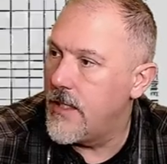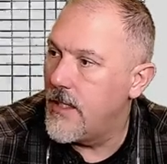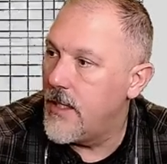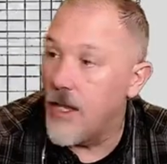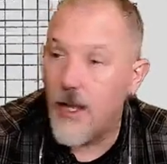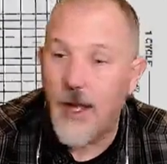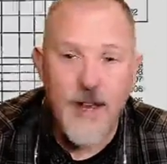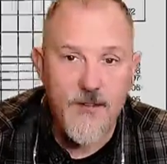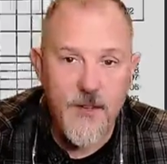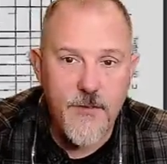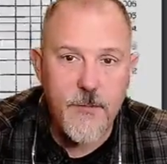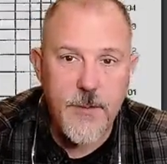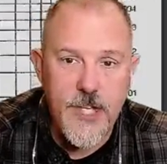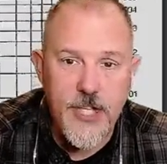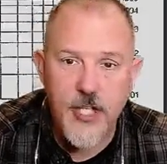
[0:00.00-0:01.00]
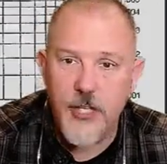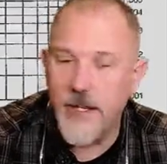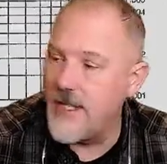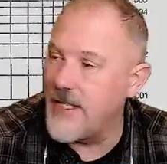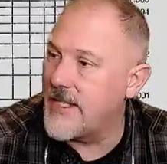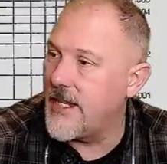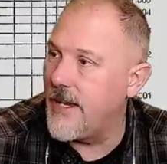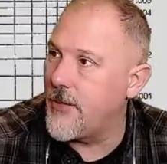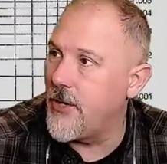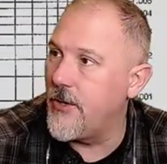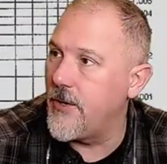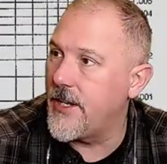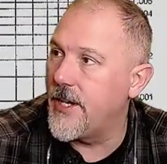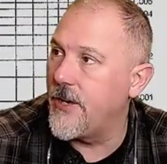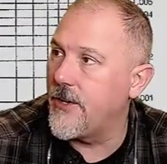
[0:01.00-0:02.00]
A lot of information on these time current
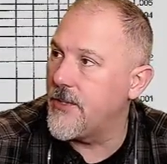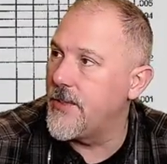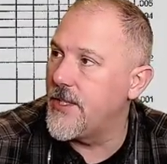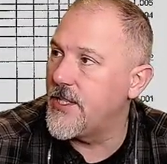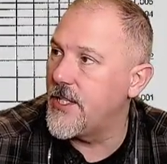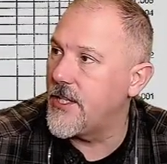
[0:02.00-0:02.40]
characteristic